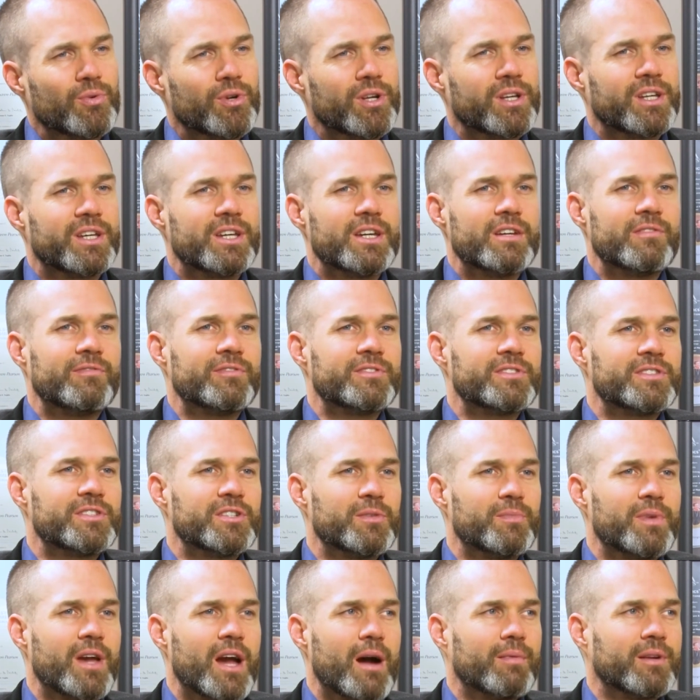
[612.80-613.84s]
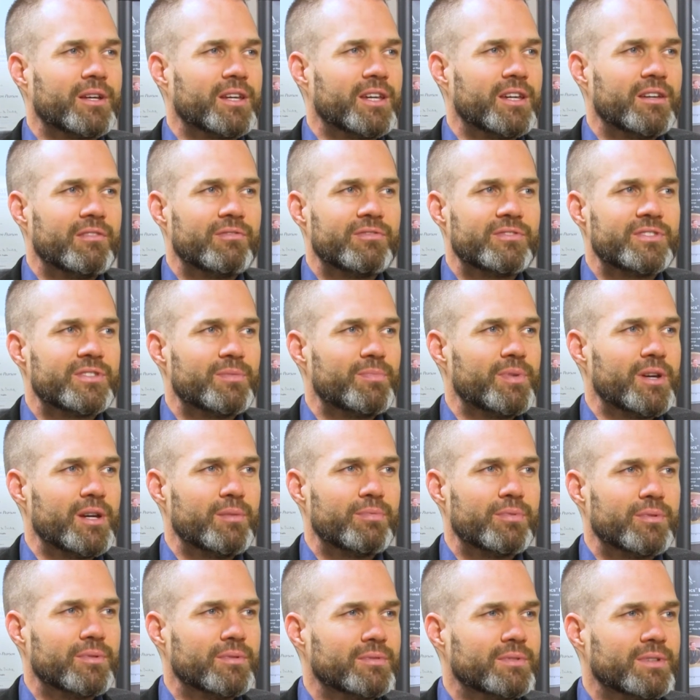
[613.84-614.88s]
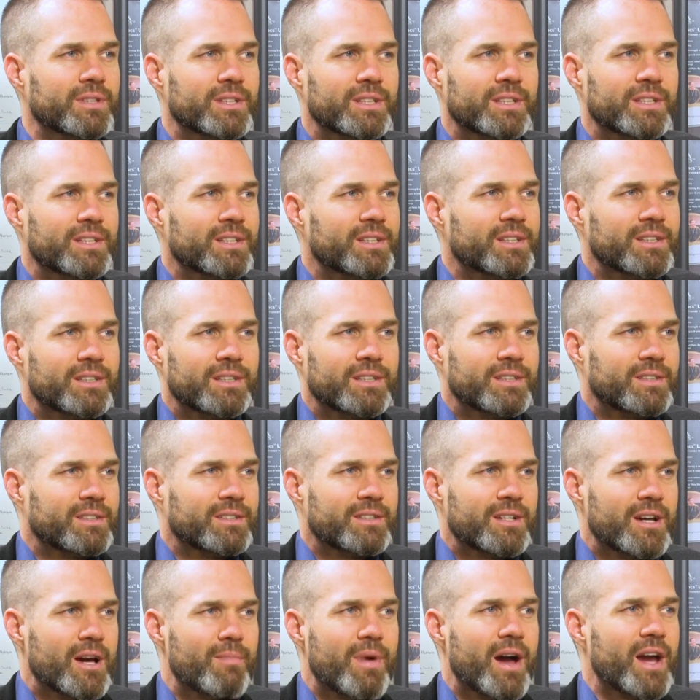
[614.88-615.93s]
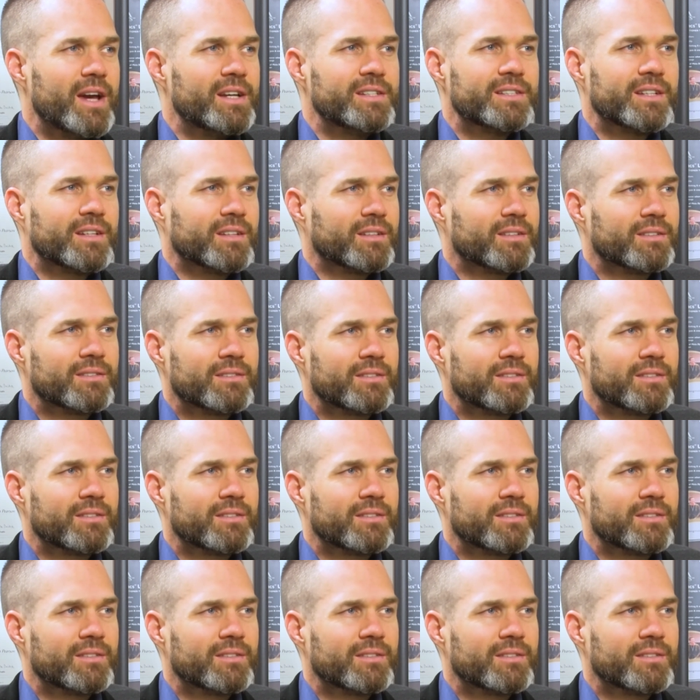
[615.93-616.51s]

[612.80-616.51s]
What a gift to be able to give to people. Amazing.